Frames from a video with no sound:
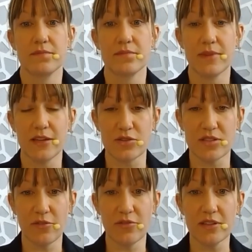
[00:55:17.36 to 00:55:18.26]
let
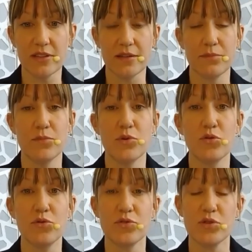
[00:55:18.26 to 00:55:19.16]
yourself feel it,
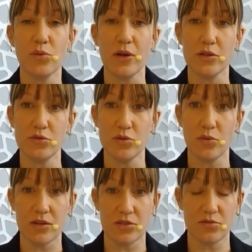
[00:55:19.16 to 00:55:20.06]
move to what you do
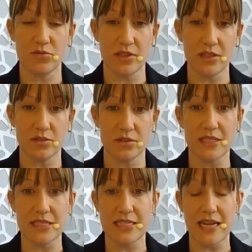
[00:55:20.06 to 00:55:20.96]
want to feel
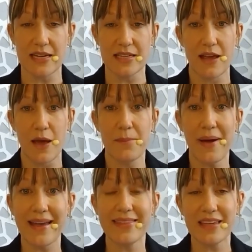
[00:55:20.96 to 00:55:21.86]
instead
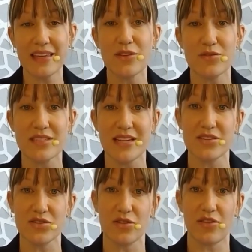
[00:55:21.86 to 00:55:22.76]
by thinking those
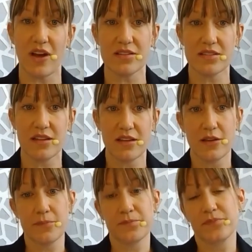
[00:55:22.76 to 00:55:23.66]
intentional thoughts.
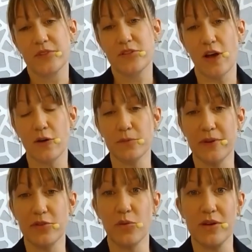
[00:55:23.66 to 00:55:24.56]
So
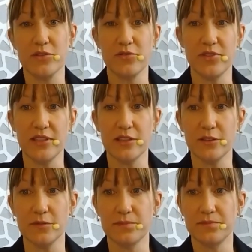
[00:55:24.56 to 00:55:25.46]
if you want to
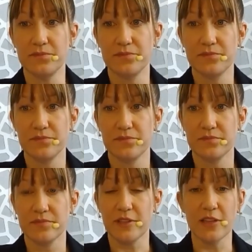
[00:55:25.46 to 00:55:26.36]
feel
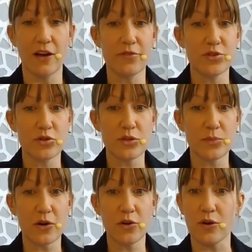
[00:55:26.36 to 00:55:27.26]
love towards your
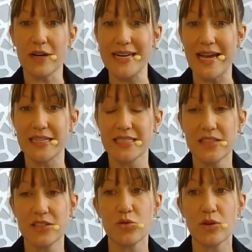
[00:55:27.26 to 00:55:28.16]
partner or
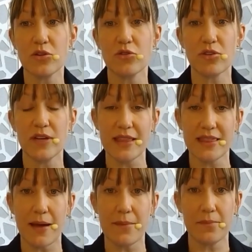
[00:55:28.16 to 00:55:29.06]
connected, you can create
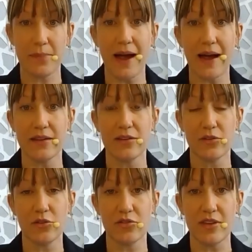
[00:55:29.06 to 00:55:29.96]
that by
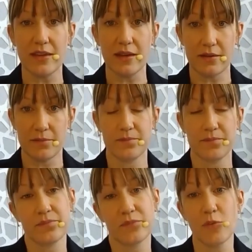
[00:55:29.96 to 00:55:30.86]
your thinking,
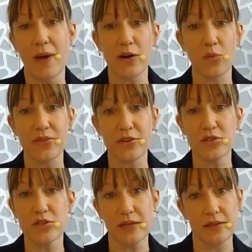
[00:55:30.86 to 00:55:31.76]
no matter what they're
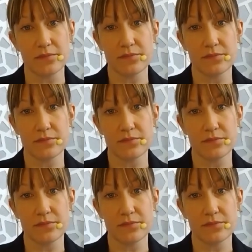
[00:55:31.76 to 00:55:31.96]
doing,